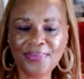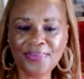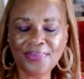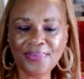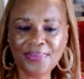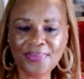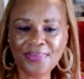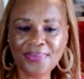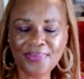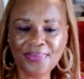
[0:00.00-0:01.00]

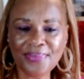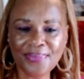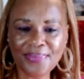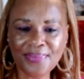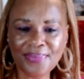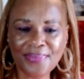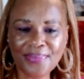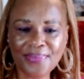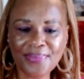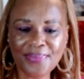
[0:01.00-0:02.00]

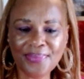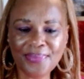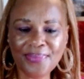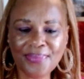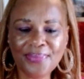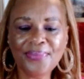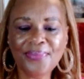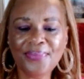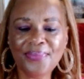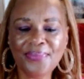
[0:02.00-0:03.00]

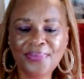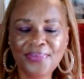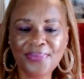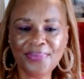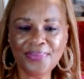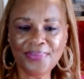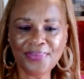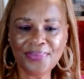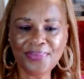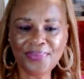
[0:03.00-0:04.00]

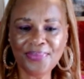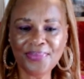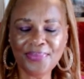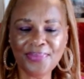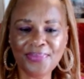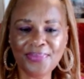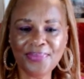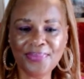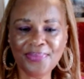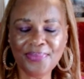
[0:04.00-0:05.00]

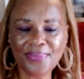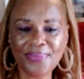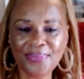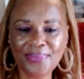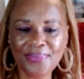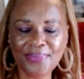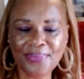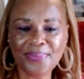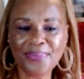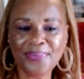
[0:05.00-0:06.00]

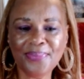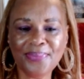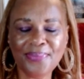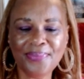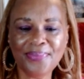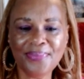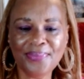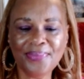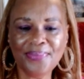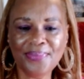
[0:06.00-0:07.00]

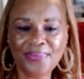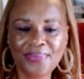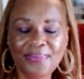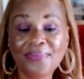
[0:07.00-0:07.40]
(not speaking)